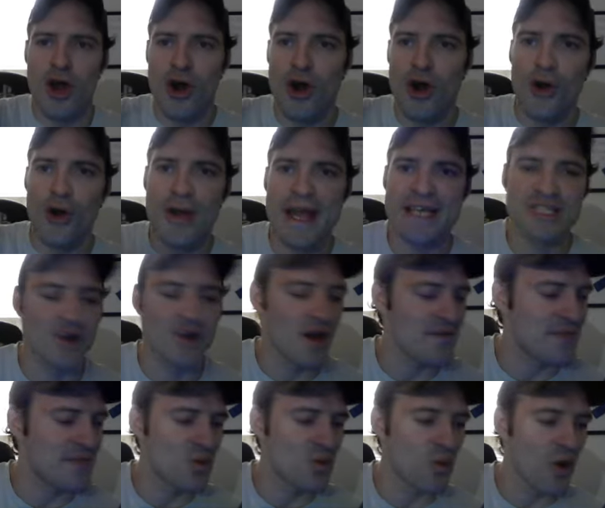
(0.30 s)
Okay, so
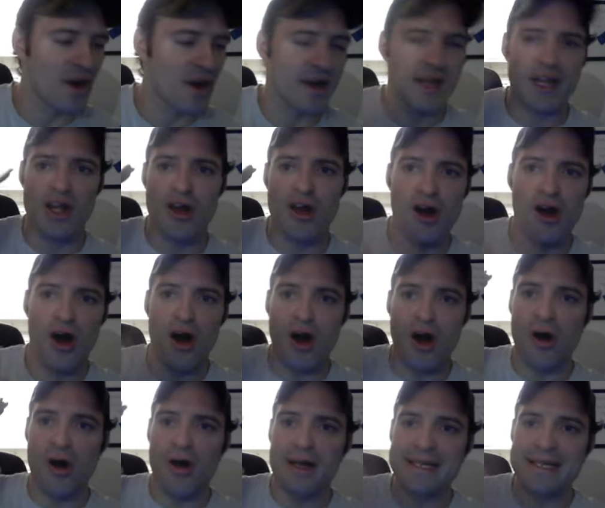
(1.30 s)
I've been working
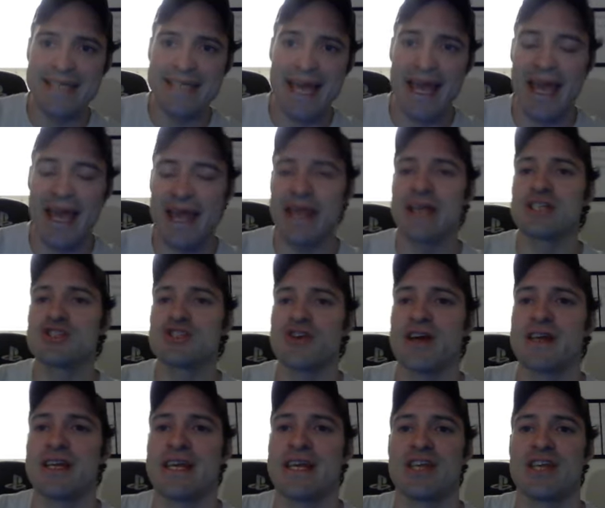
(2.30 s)
all day
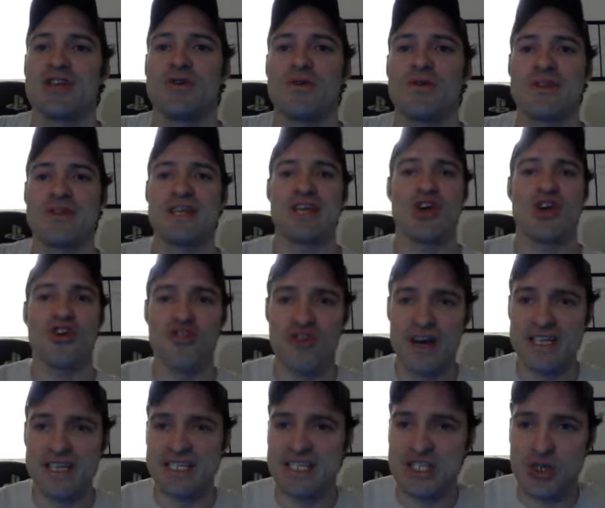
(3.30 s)
trying to get you the
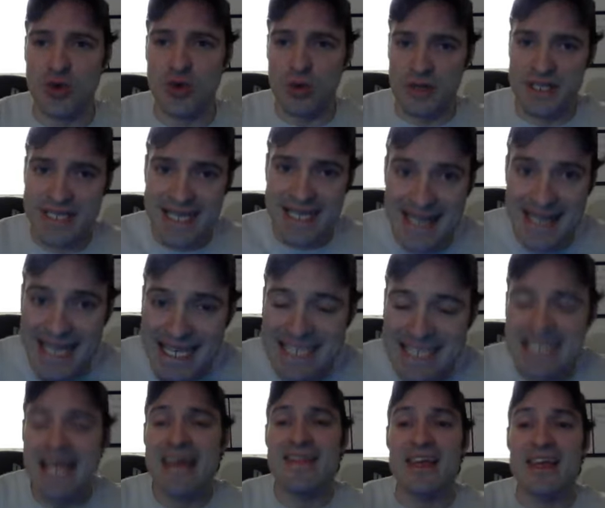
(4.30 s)
craziest, coolest
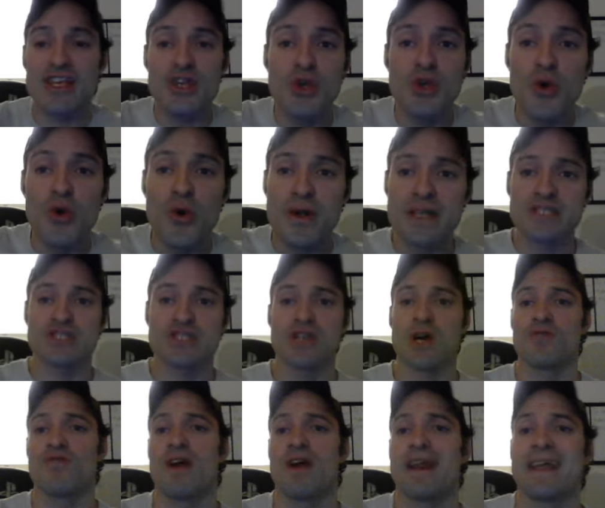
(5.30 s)
list that you can
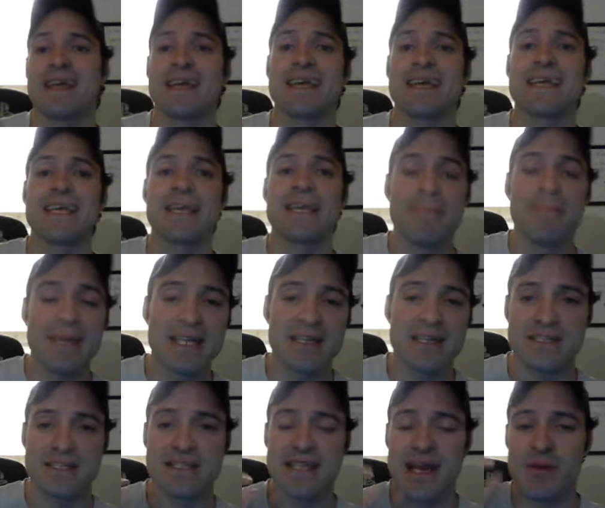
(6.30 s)
start running
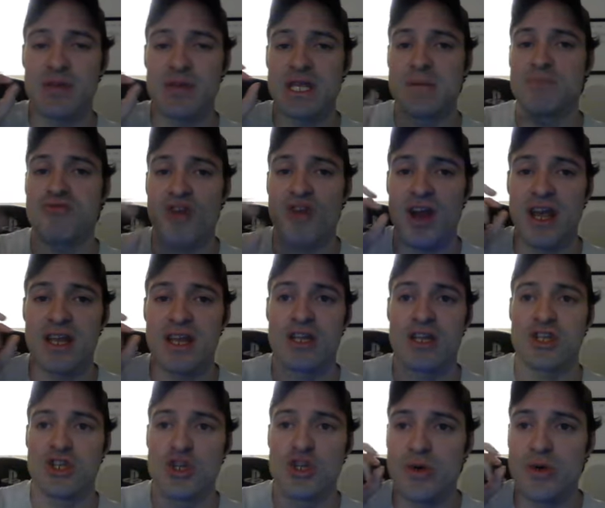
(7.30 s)
immediately today with the brand
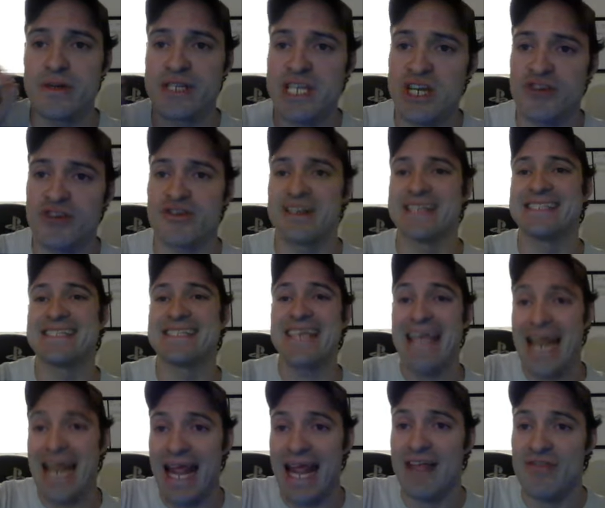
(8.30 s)
new Tyranids
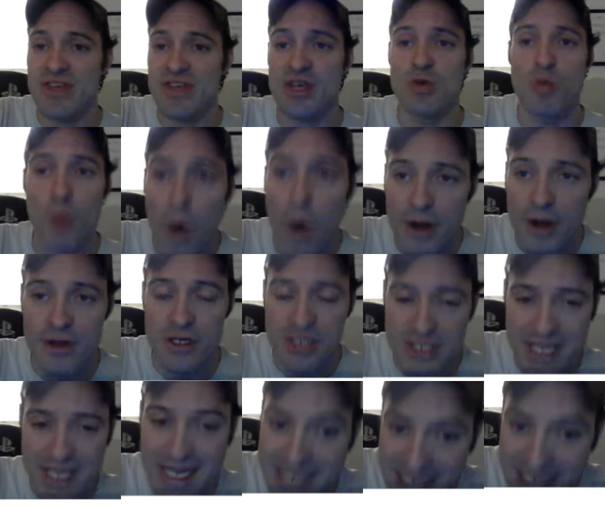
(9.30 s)
in the
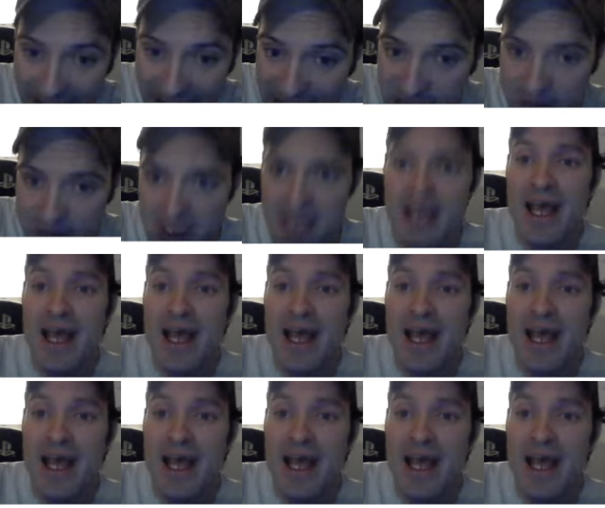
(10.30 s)
Warriors detachment.